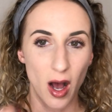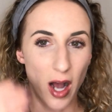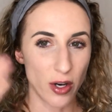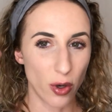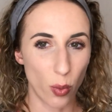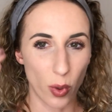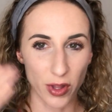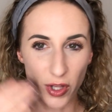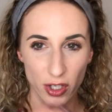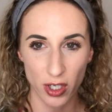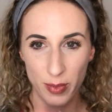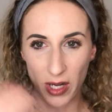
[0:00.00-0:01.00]
I don't want
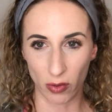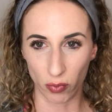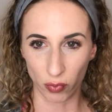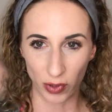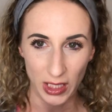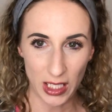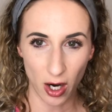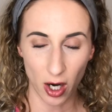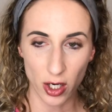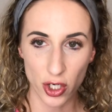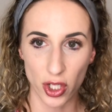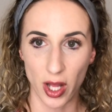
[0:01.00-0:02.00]
there to be a really
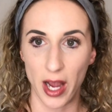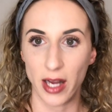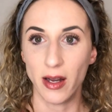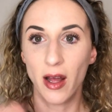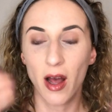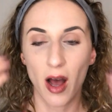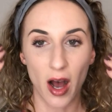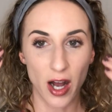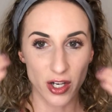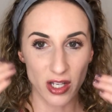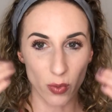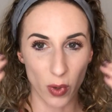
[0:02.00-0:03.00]
harsh line. I
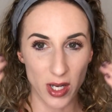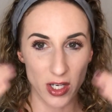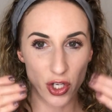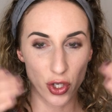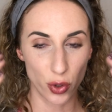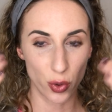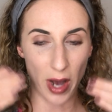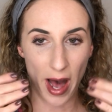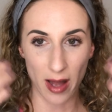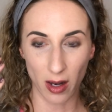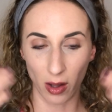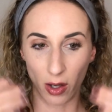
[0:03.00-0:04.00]
just want to
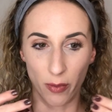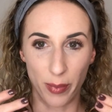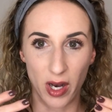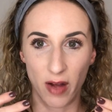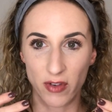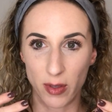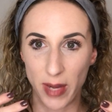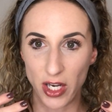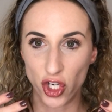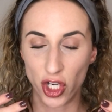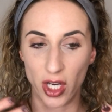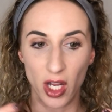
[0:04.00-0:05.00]
add a little bit of
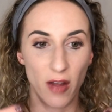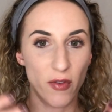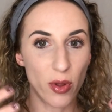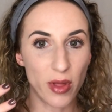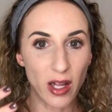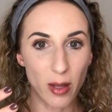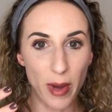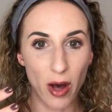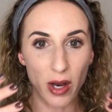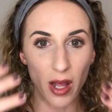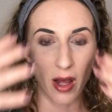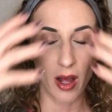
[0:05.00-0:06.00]
dimension. If you think
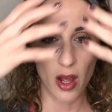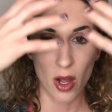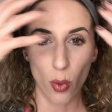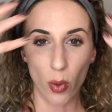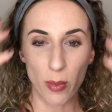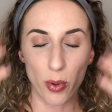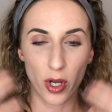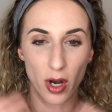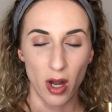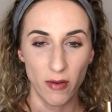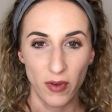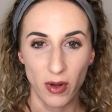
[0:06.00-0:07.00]
about it, we put
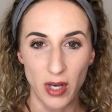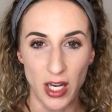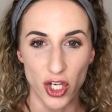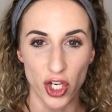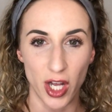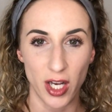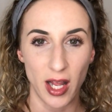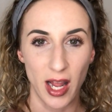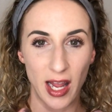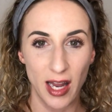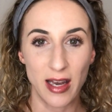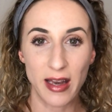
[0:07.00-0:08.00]
on foundation
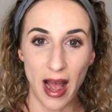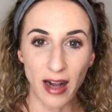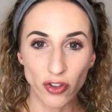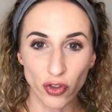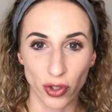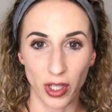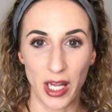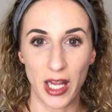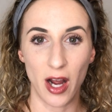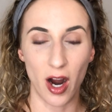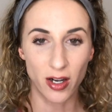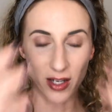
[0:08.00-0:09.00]
and
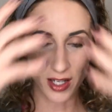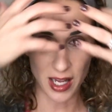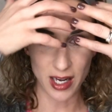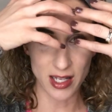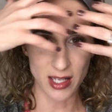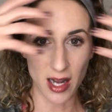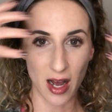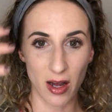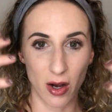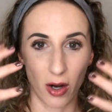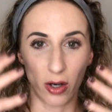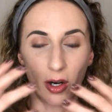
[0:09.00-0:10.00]
naturally our skin is not,
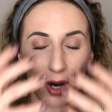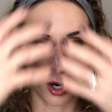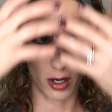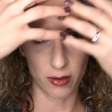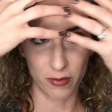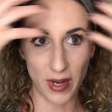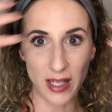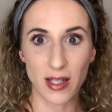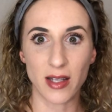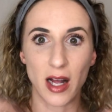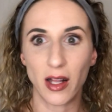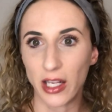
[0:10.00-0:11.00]
or our face is
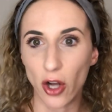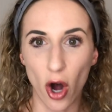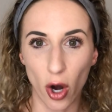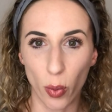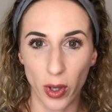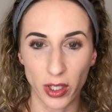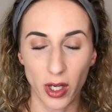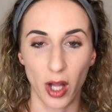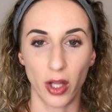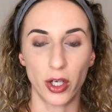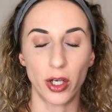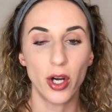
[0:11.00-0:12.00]
not like all one
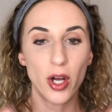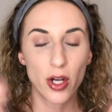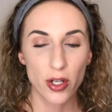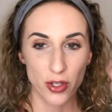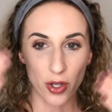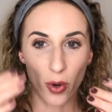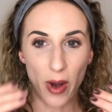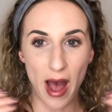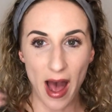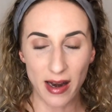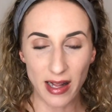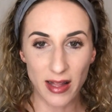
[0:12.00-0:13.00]
color. So
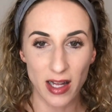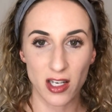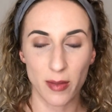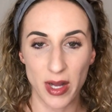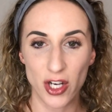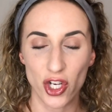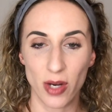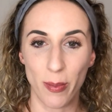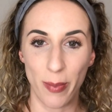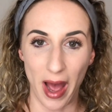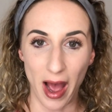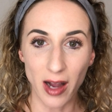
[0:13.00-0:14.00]
adding that dimension
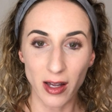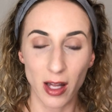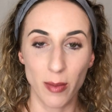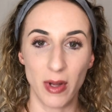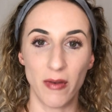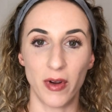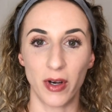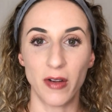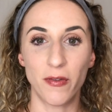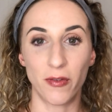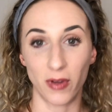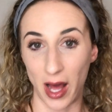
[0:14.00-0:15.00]
back can be very
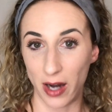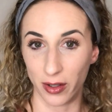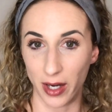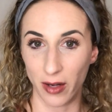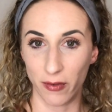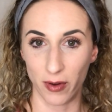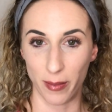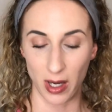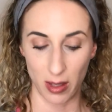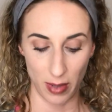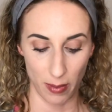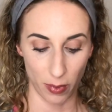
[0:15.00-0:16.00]
flattering for
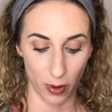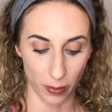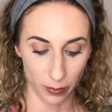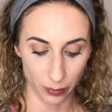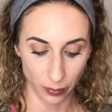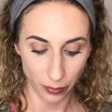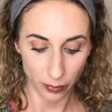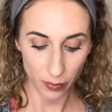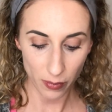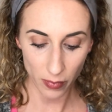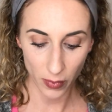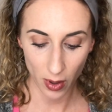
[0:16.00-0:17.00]
many people.
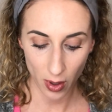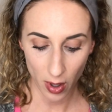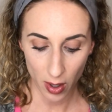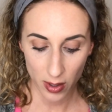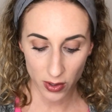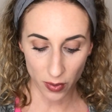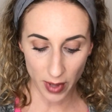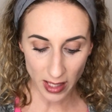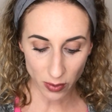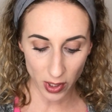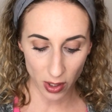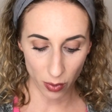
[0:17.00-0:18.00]
So
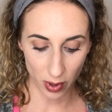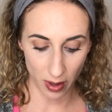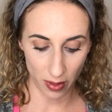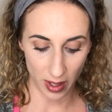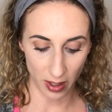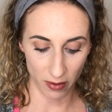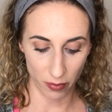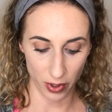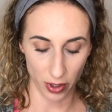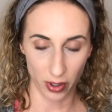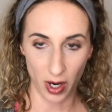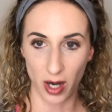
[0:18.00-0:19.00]
that's what you want to think of when
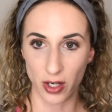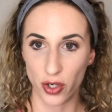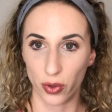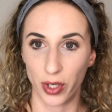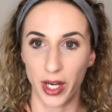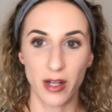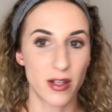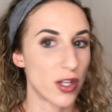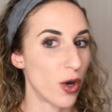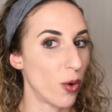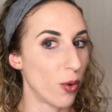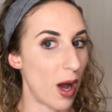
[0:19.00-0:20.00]
you're contouring.
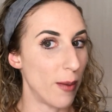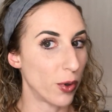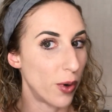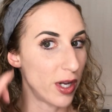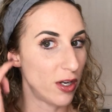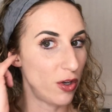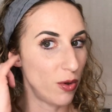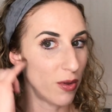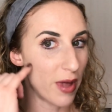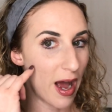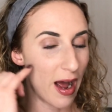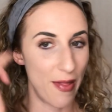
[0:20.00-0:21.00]
So I'm going to do
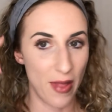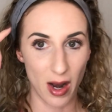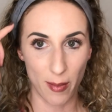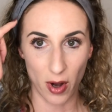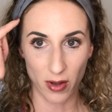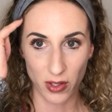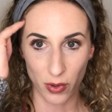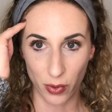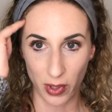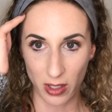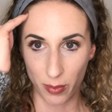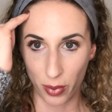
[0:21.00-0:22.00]
that, and then I'm also
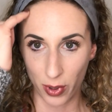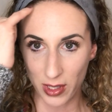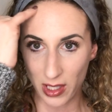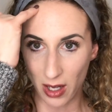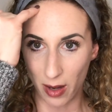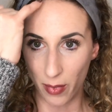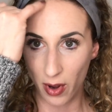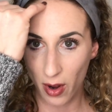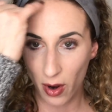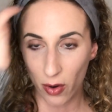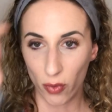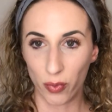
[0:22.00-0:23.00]
going to put some
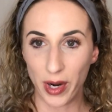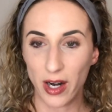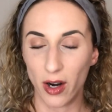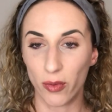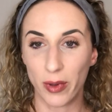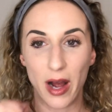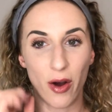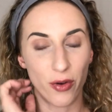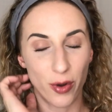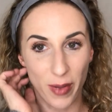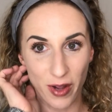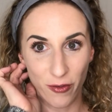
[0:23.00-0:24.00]
right
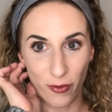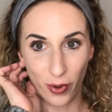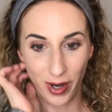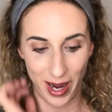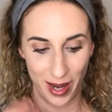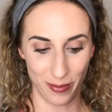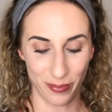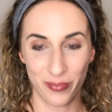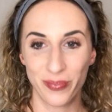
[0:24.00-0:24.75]
around my forehead.